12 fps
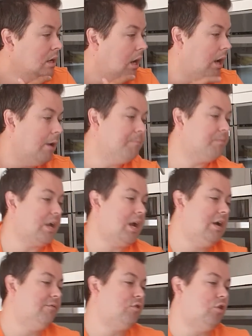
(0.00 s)
Um, they
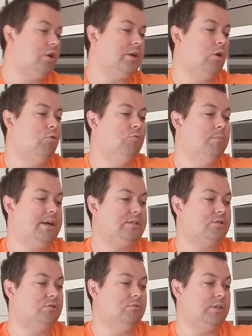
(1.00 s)
have got an
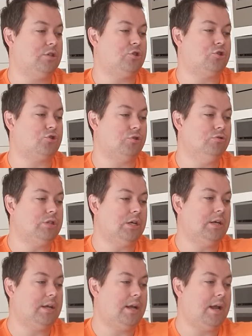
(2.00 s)
all-metal
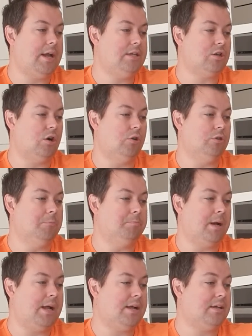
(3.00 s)
extruder head on the
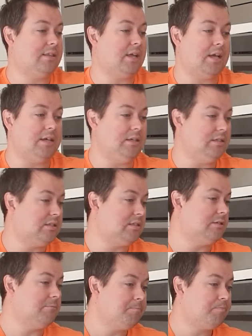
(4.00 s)
back. That
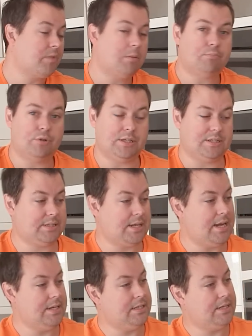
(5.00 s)
is pretty
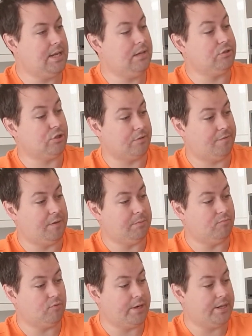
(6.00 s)
standard now. It's got a filament
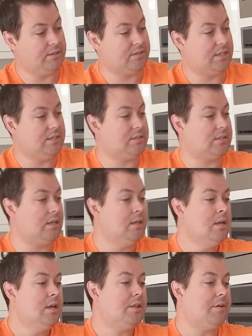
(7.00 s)
runout sensor.
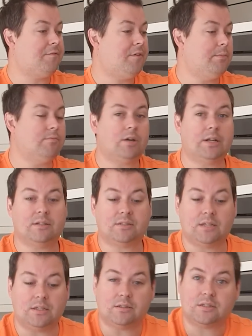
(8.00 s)
That filament runout
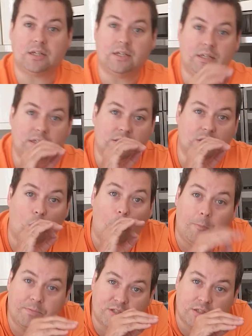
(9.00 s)
sensor is
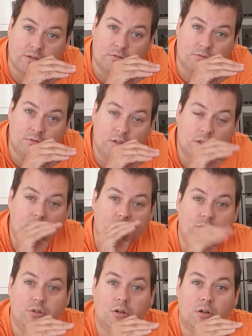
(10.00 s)
optical,
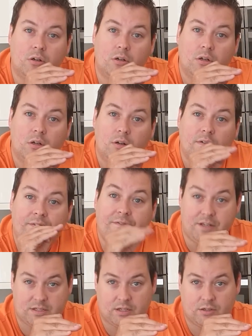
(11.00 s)
not
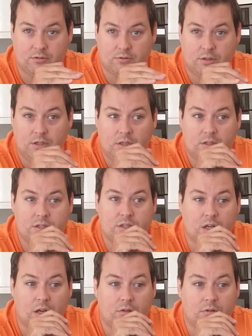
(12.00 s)
physical.
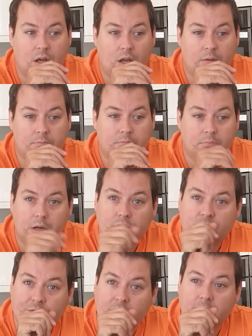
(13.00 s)
So um,
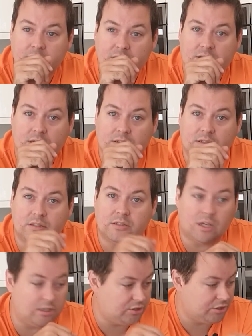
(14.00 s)
most filament sensors
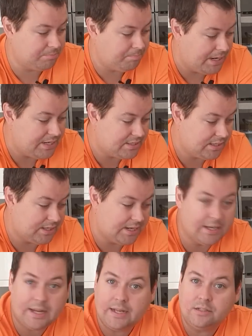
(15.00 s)
are just basically
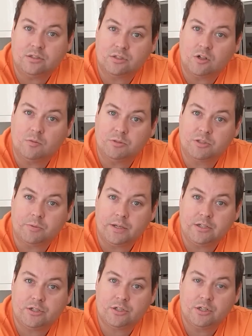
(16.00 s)
an end stop
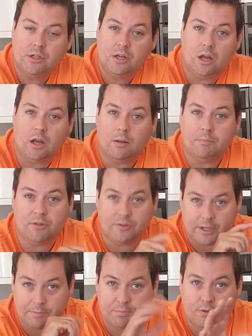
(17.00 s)
switch um, that
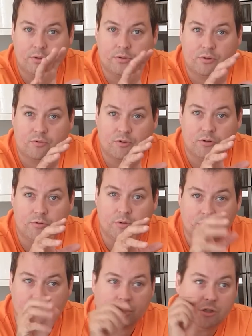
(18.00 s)
they put through a
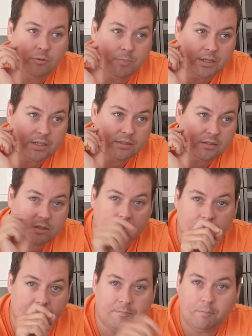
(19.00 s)
tube and as the
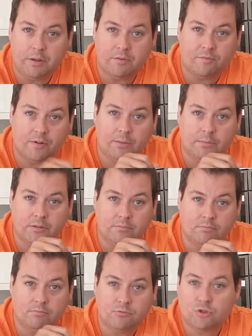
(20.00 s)
when the filament
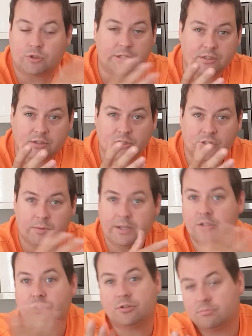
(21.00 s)
triggers the
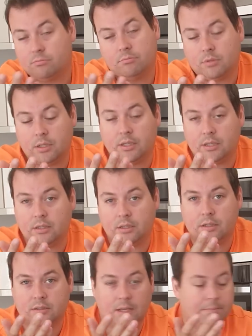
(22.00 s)
switch,
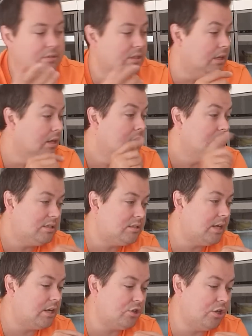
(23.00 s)
it's empty. This is
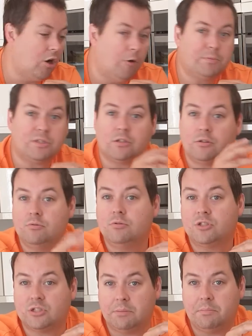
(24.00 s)
actually optical,
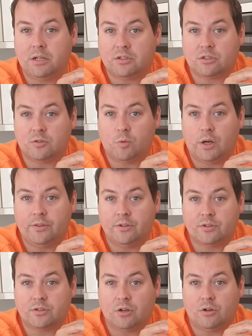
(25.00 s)
similar to the one
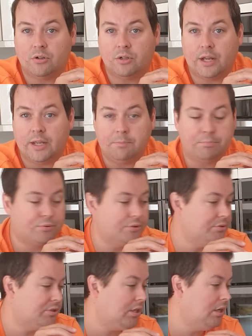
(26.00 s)
that's on a
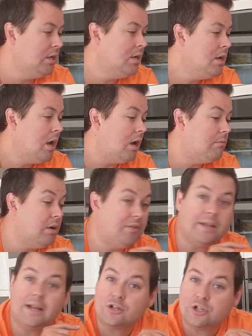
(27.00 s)
Prusa, um, and
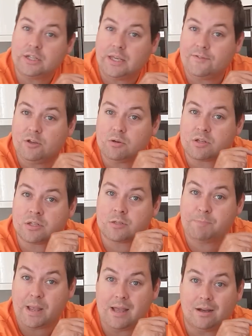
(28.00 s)
they actually give you a
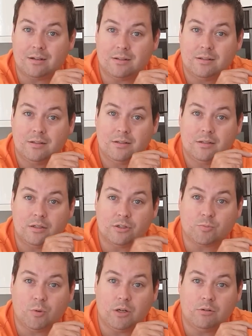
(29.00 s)
spare as
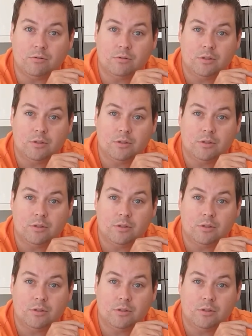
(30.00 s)
well.